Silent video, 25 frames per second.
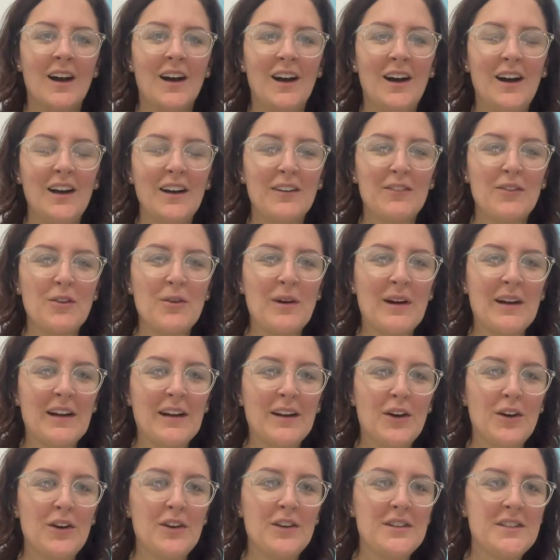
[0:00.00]
Hi
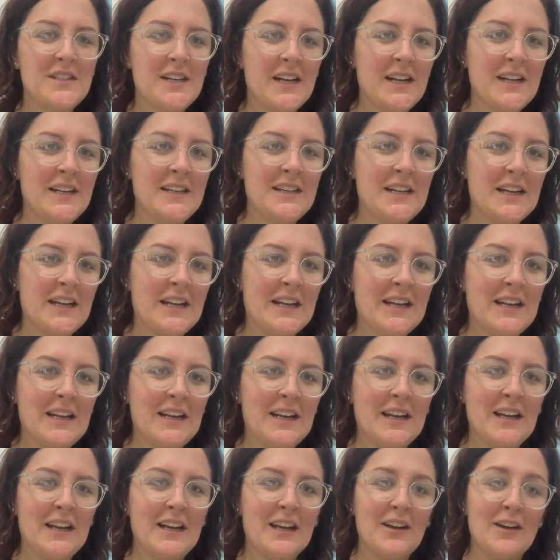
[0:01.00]
everyone, OT Nikki
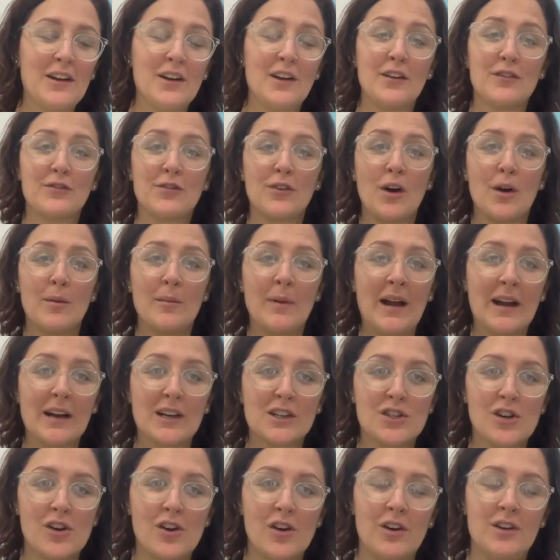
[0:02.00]
here from
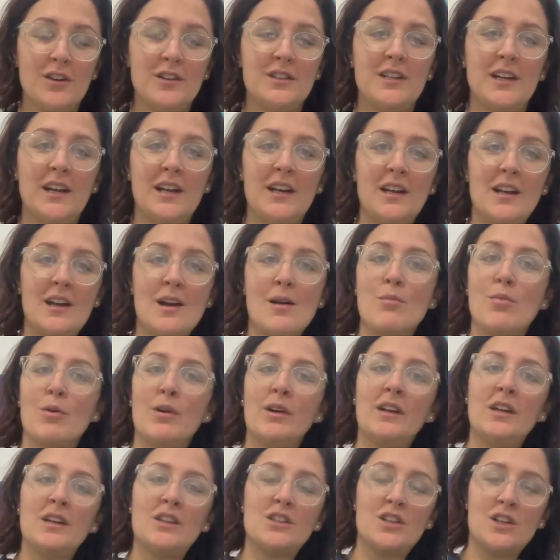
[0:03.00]
Action OT,
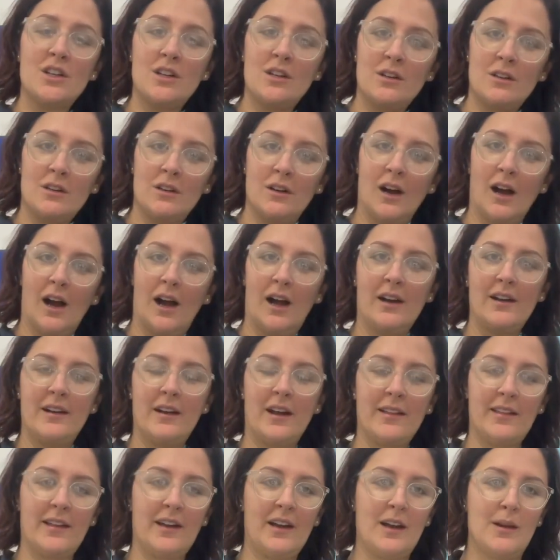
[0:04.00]
bringing to you
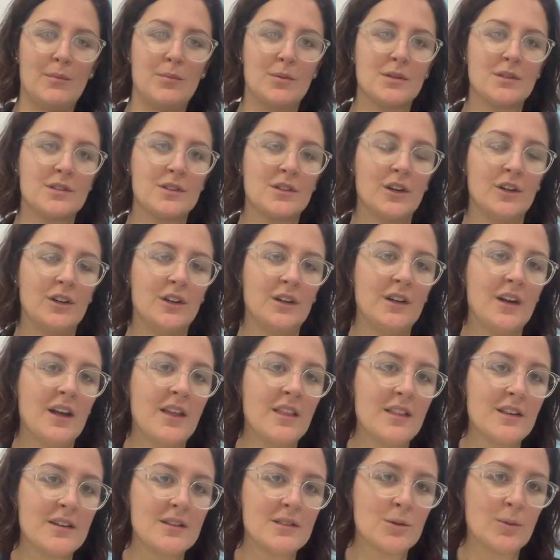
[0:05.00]
another episode
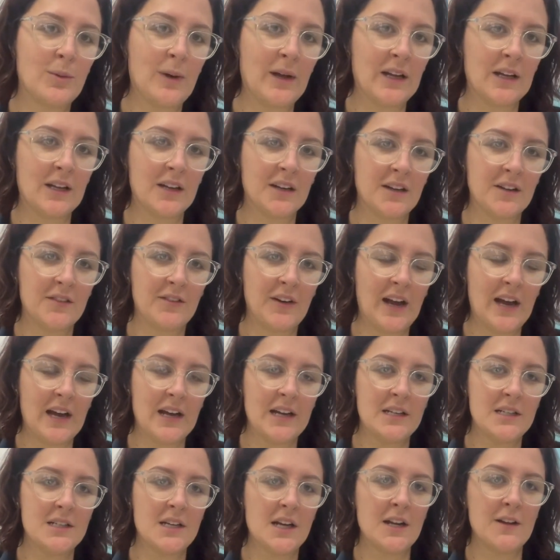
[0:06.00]
this week of
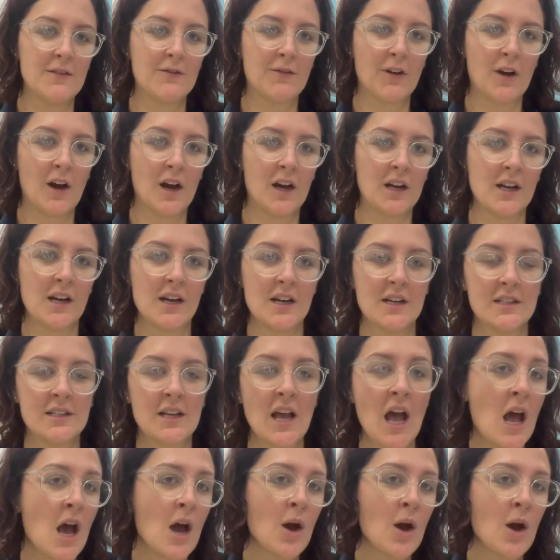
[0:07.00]
AT Fridays,